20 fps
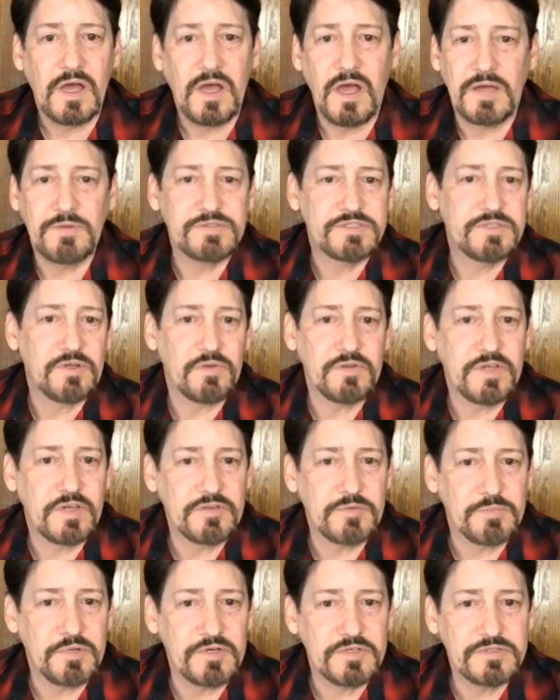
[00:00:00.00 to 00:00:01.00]
I was the only
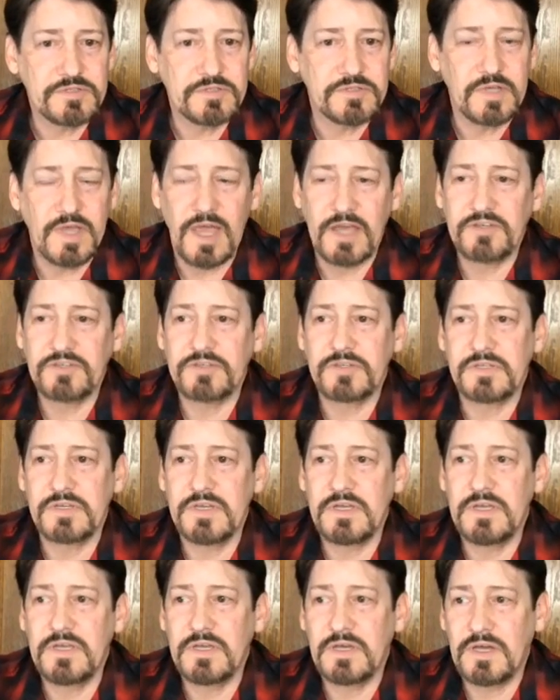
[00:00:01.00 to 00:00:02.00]
other person to
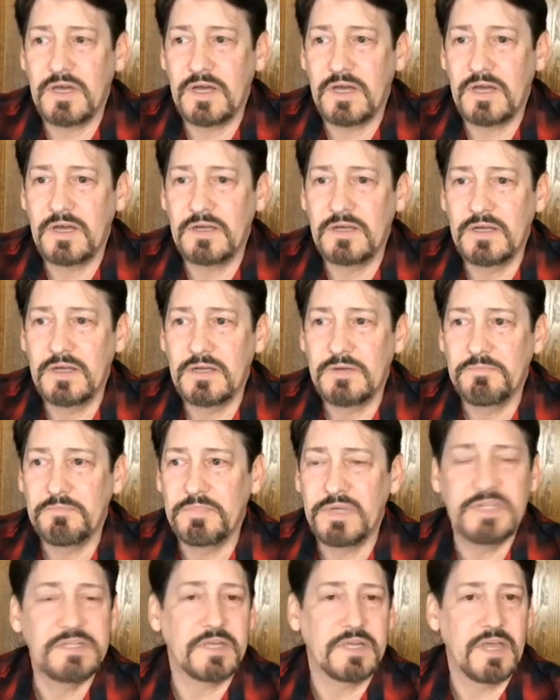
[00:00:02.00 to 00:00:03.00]
actually
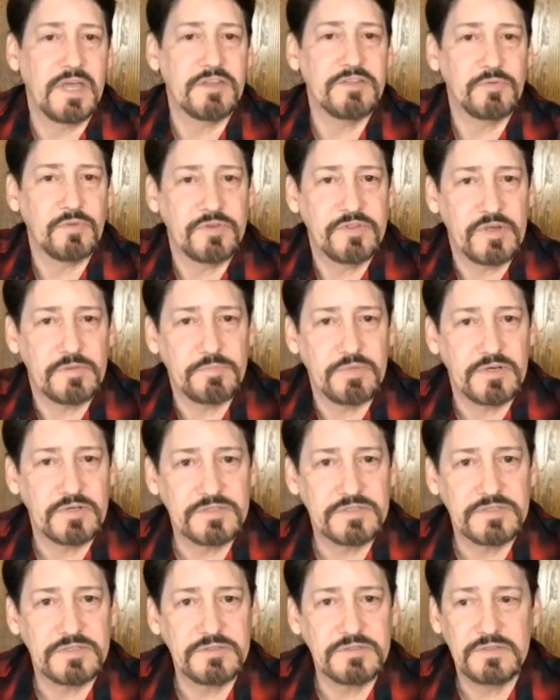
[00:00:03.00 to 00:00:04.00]
be together with their
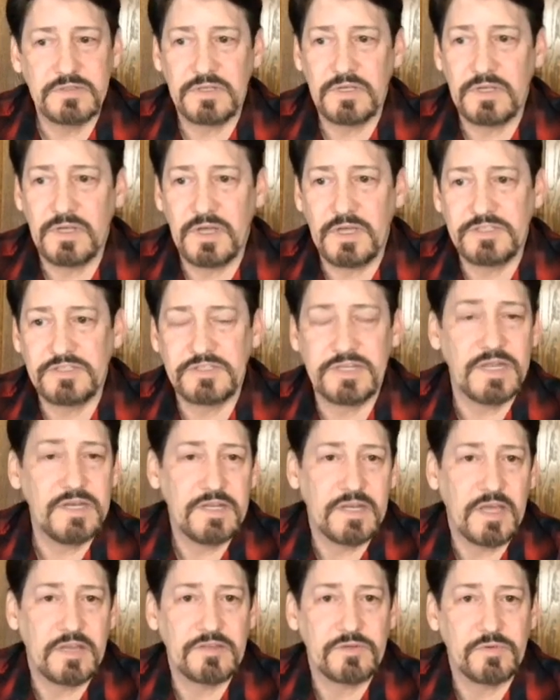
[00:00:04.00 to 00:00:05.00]
person and stay
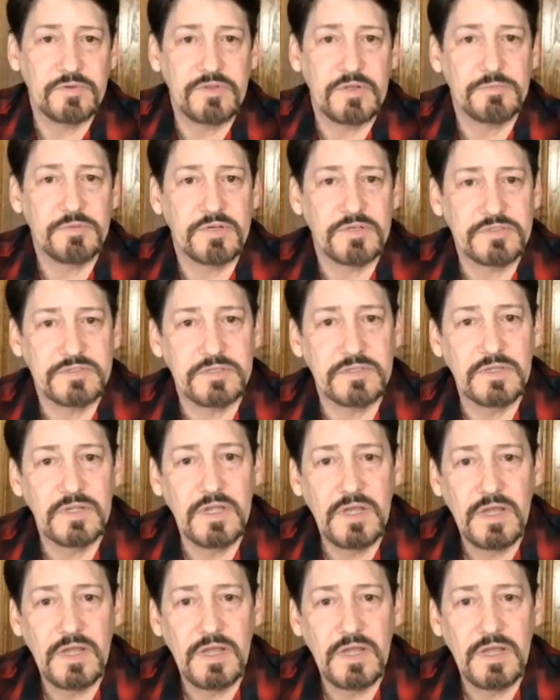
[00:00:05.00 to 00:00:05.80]
together with their person.